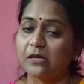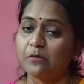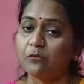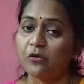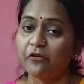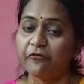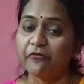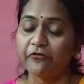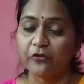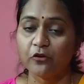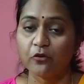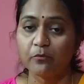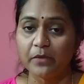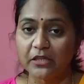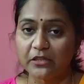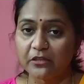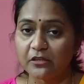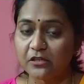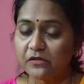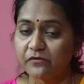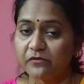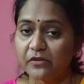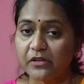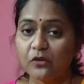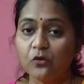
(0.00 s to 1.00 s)
Some of your
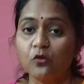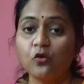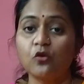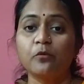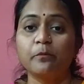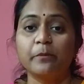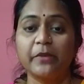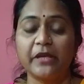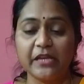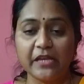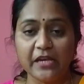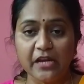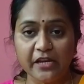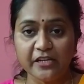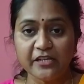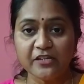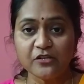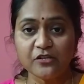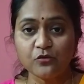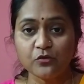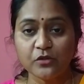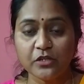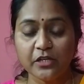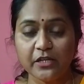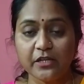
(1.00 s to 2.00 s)
mothers will cook
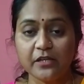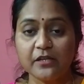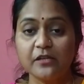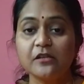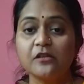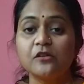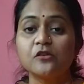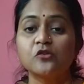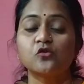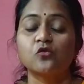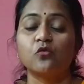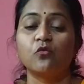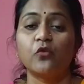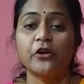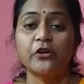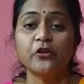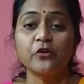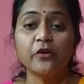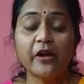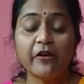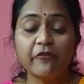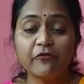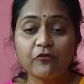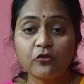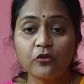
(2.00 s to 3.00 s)
biryani today. So what
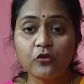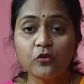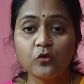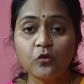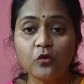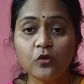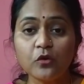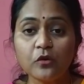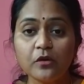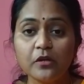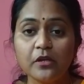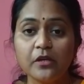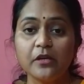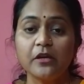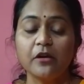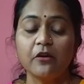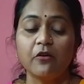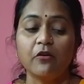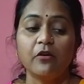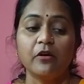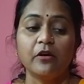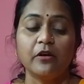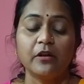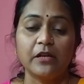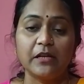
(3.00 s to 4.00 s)
you have to do?
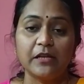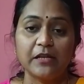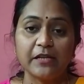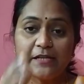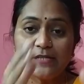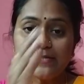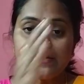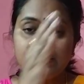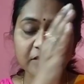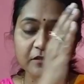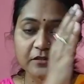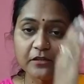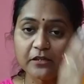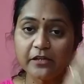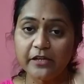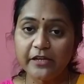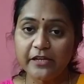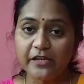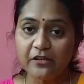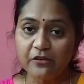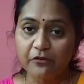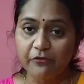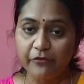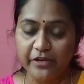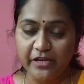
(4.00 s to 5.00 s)
List the
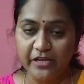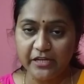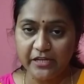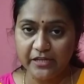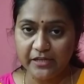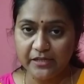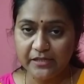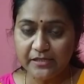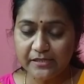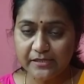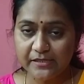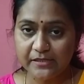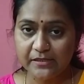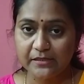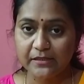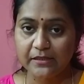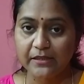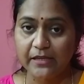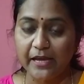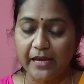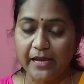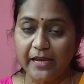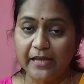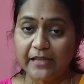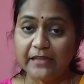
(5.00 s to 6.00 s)
ingredients.
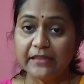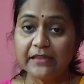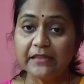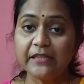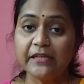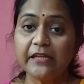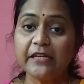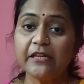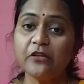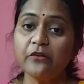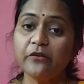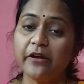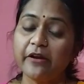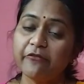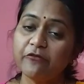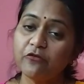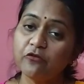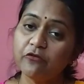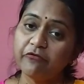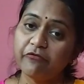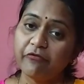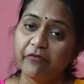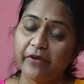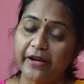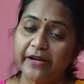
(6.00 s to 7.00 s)
And then you have
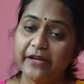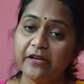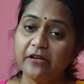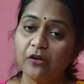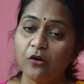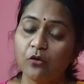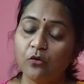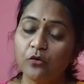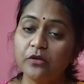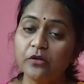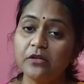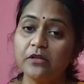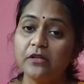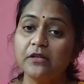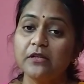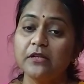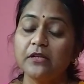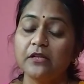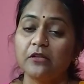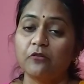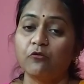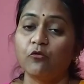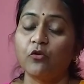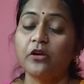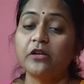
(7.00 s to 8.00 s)
to find out
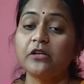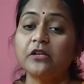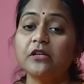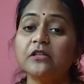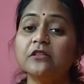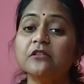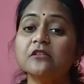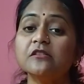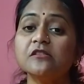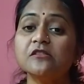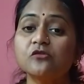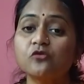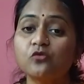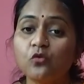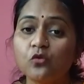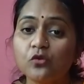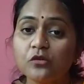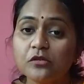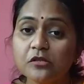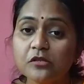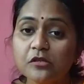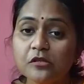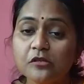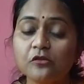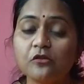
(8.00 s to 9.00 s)
what are the
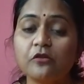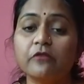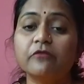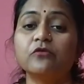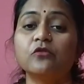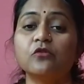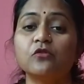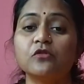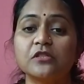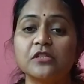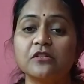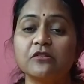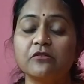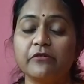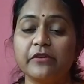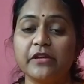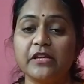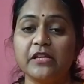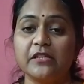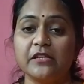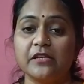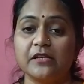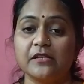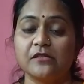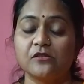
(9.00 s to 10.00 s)
sources of those
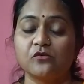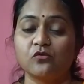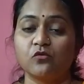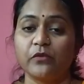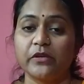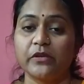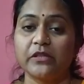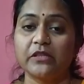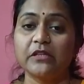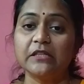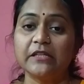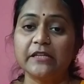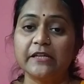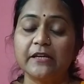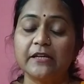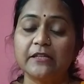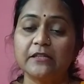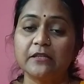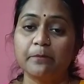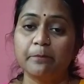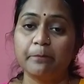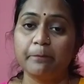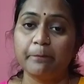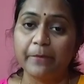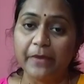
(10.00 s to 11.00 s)
ingredients. Whether they
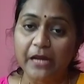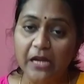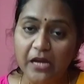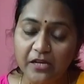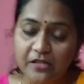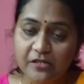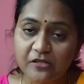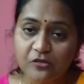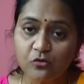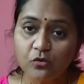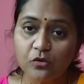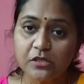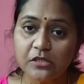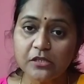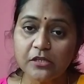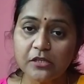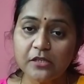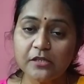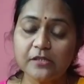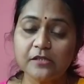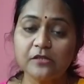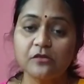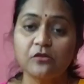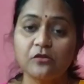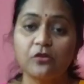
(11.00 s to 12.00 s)
are the plant
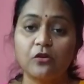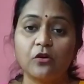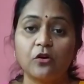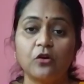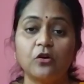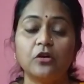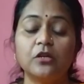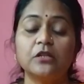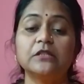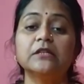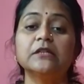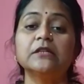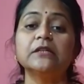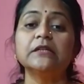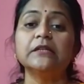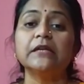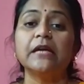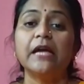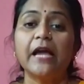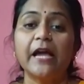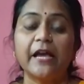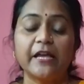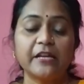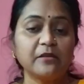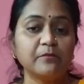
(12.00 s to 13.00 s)
sources or
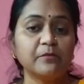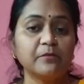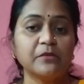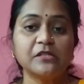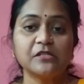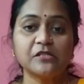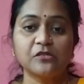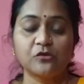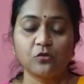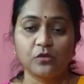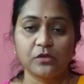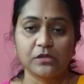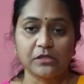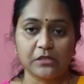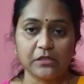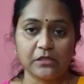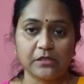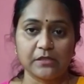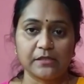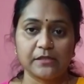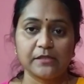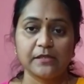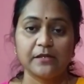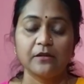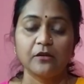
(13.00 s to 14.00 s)
the animal
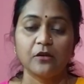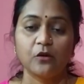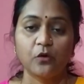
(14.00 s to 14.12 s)
sources.